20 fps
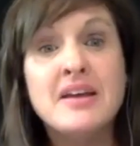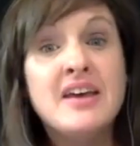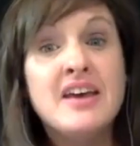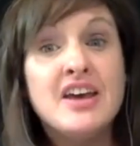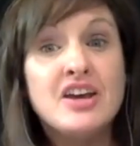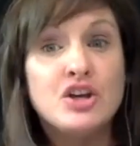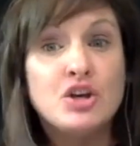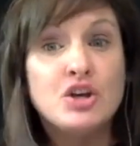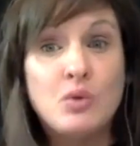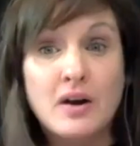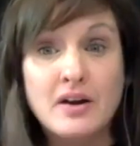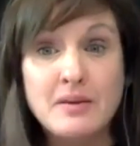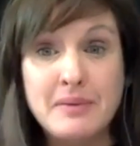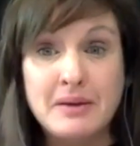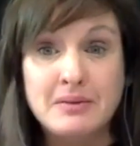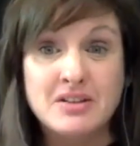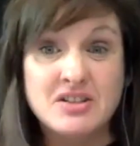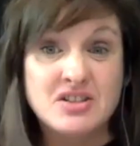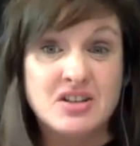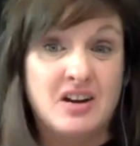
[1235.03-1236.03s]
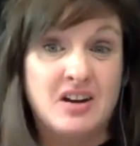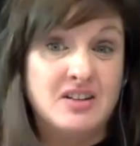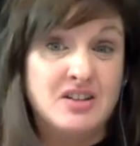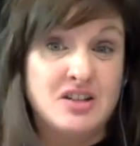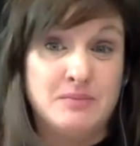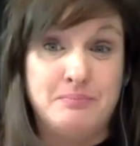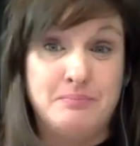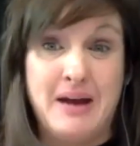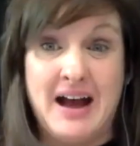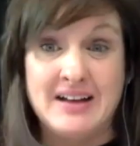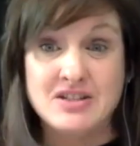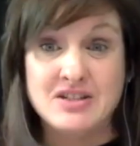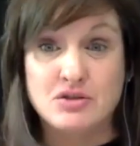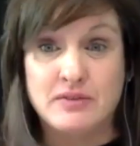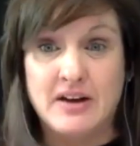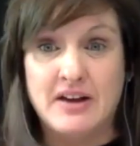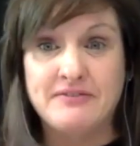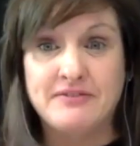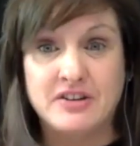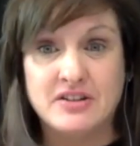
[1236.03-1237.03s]
You want to be able to talk to past
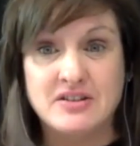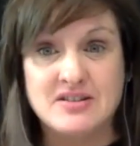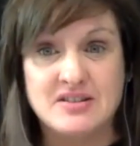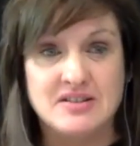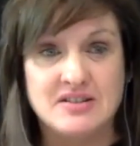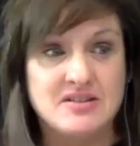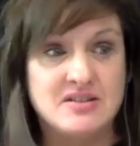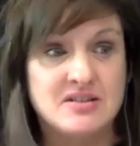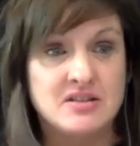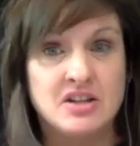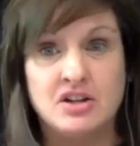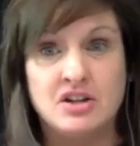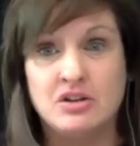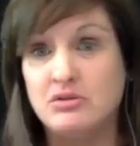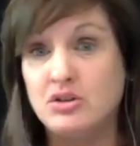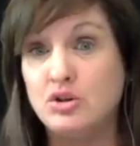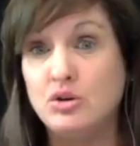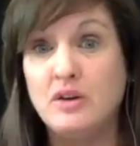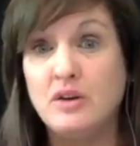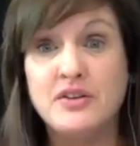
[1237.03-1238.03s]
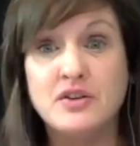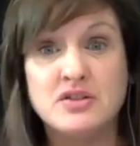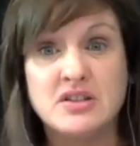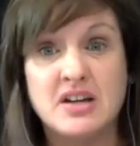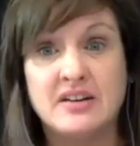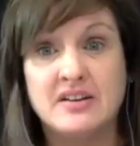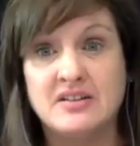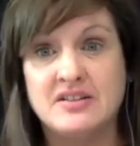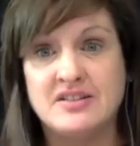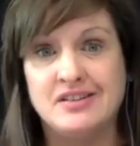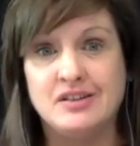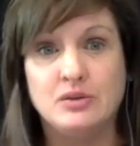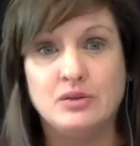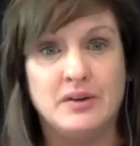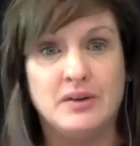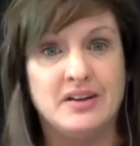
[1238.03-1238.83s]
references. You know, who have you done a deal with?